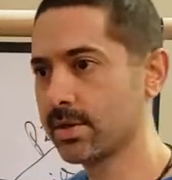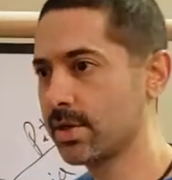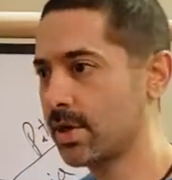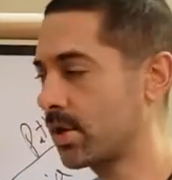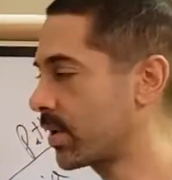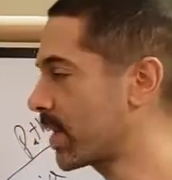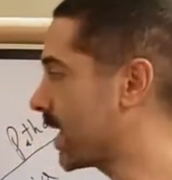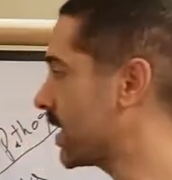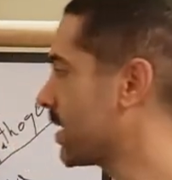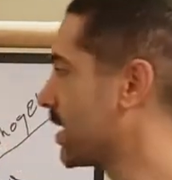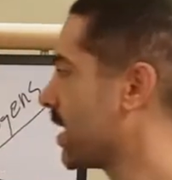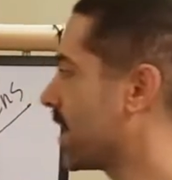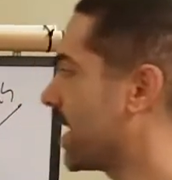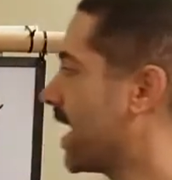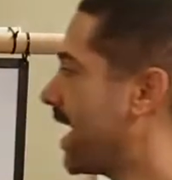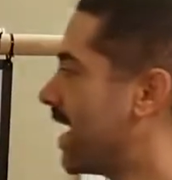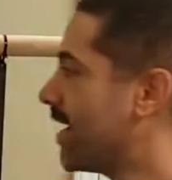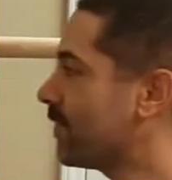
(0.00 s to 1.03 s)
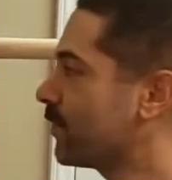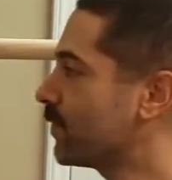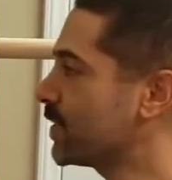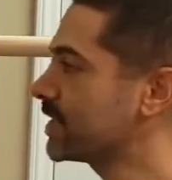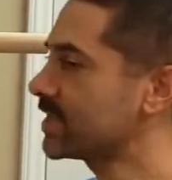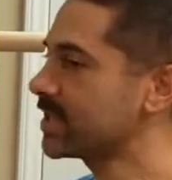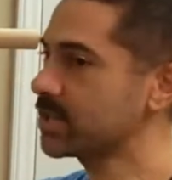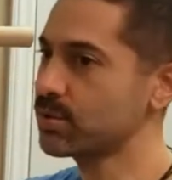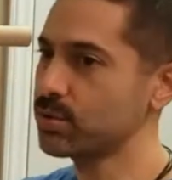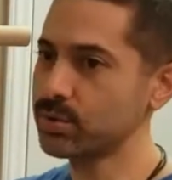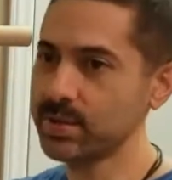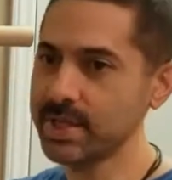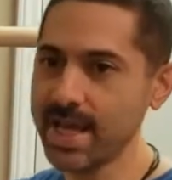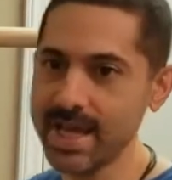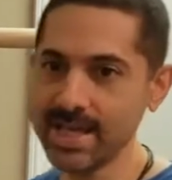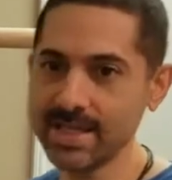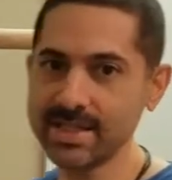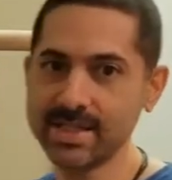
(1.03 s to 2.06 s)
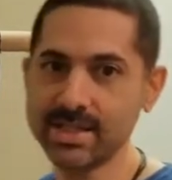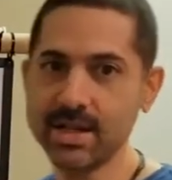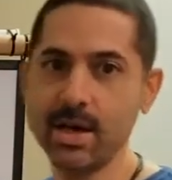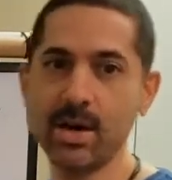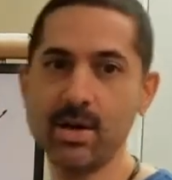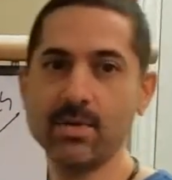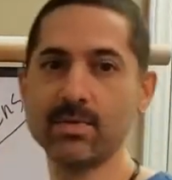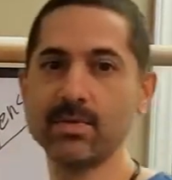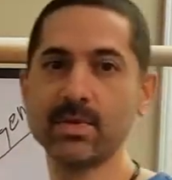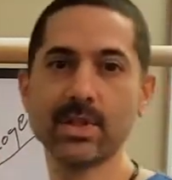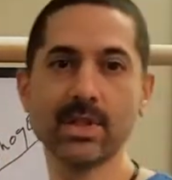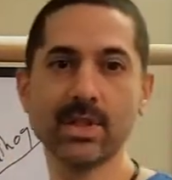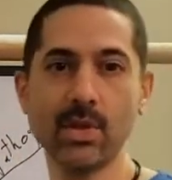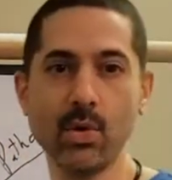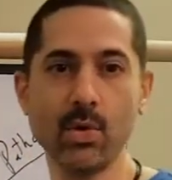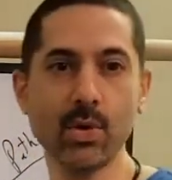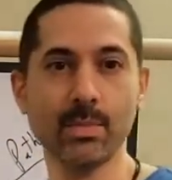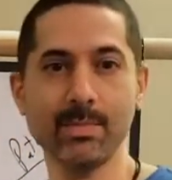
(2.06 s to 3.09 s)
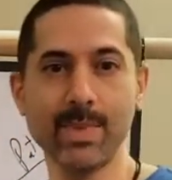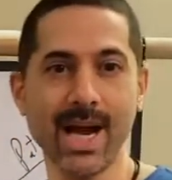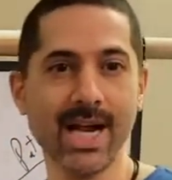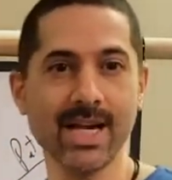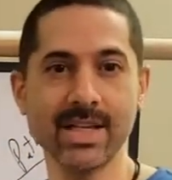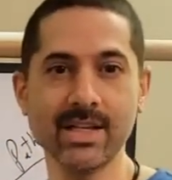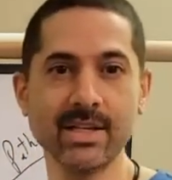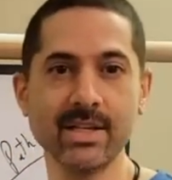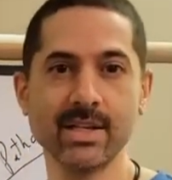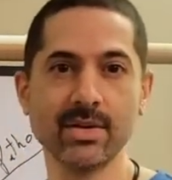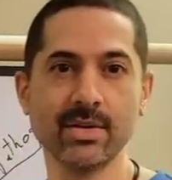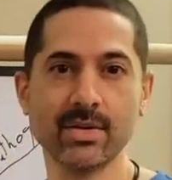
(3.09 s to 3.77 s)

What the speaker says: Okay? Every single case of lower body